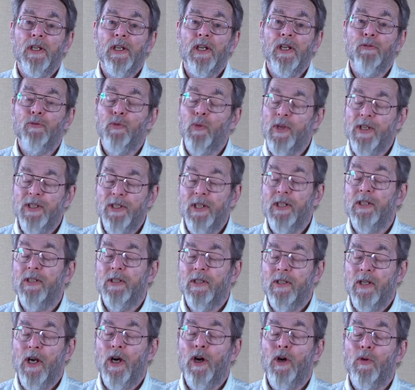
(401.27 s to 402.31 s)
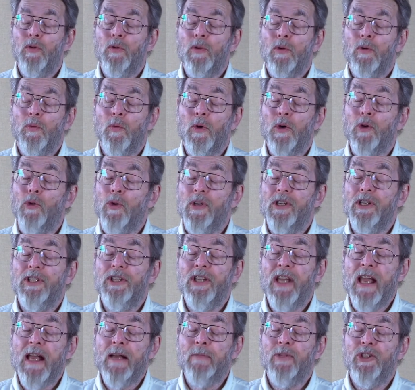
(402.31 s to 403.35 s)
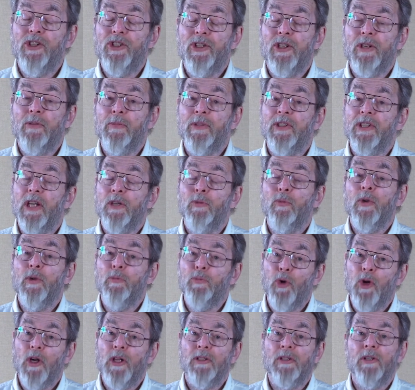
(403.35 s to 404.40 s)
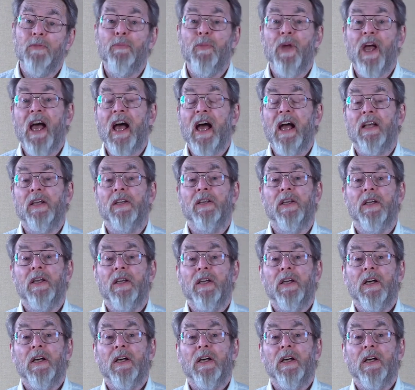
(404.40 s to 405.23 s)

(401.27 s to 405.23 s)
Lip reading: if we didn't know, were going to damage them, and then we brought them back